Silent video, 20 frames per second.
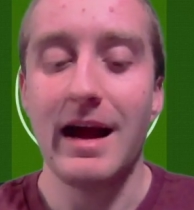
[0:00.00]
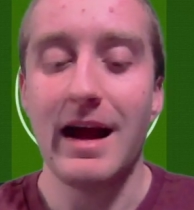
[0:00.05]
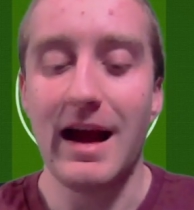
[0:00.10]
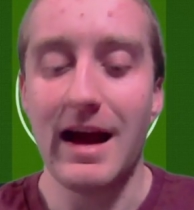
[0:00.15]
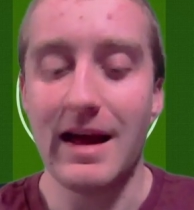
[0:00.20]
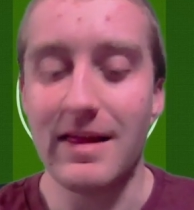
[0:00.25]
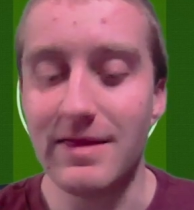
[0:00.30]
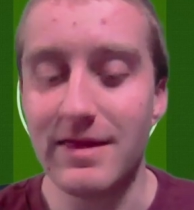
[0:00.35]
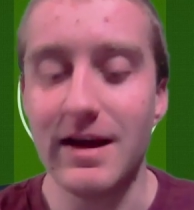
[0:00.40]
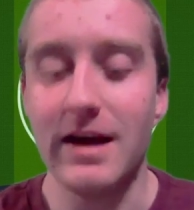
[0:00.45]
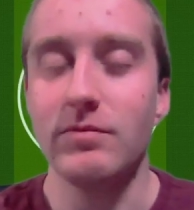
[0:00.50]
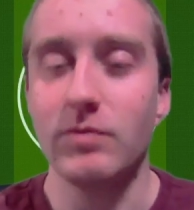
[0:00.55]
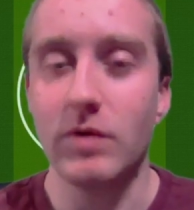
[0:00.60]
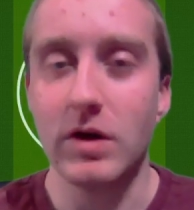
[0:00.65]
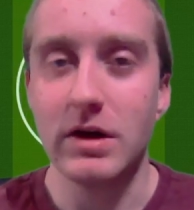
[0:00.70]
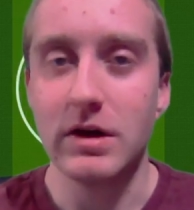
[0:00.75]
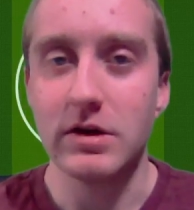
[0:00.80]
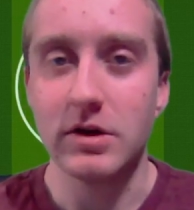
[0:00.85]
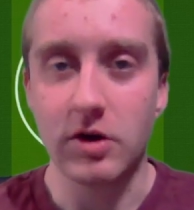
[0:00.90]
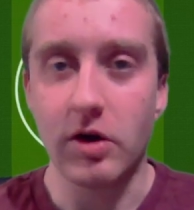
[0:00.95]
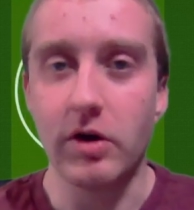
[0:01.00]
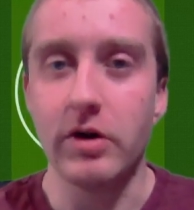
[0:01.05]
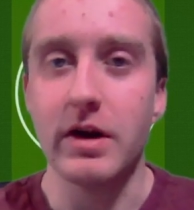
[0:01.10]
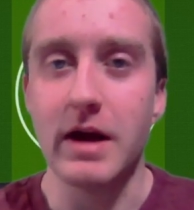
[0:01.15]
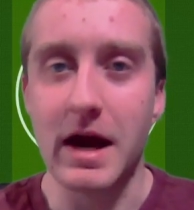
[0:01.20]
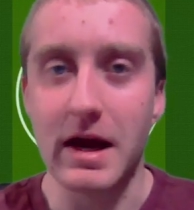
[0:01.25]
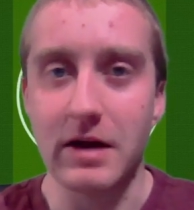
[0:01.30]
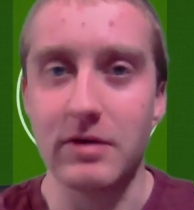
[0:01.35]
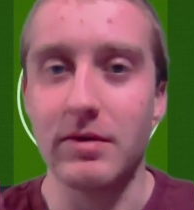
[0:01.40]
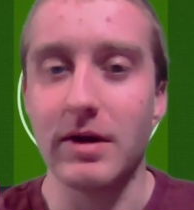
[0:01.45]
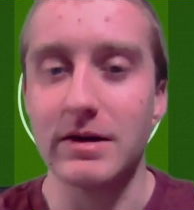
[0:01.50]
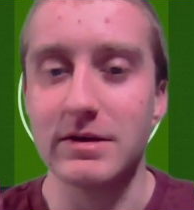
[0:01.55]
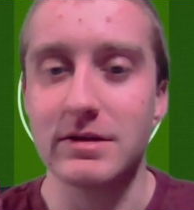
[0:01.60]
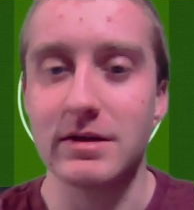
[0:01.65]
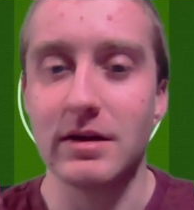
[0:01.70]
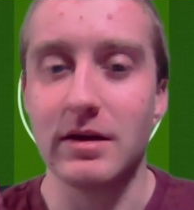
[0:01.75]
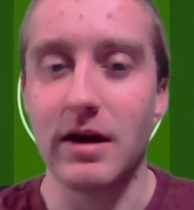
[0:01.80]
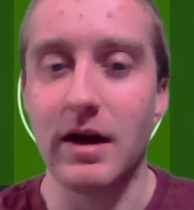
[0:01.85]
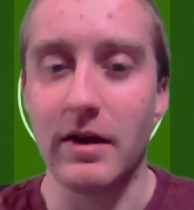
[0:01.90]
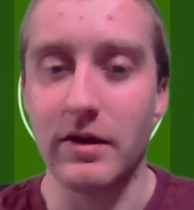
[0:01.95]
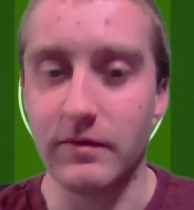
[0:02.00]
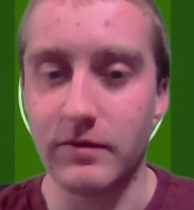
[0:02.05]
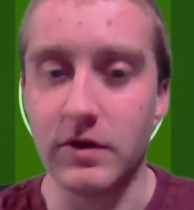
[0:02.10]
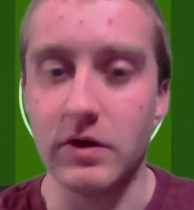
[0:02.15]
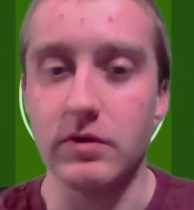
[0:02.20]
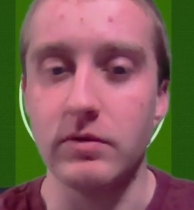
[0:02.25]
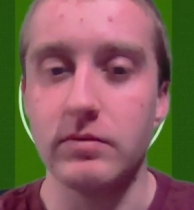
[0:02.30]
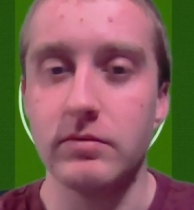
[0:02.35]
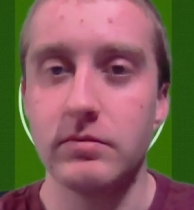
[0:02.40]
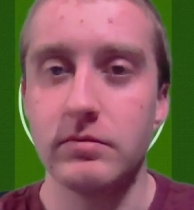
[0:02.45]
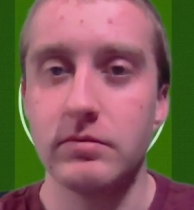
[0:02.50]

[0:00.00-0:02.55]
and then went into cardiac arrest on the field